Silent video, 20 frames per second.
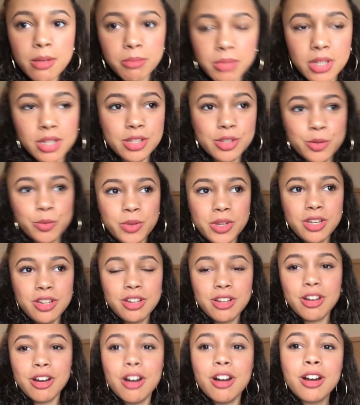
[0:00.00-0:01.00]
because
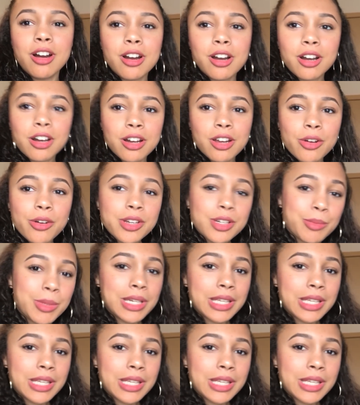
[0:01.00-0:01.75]
we are going to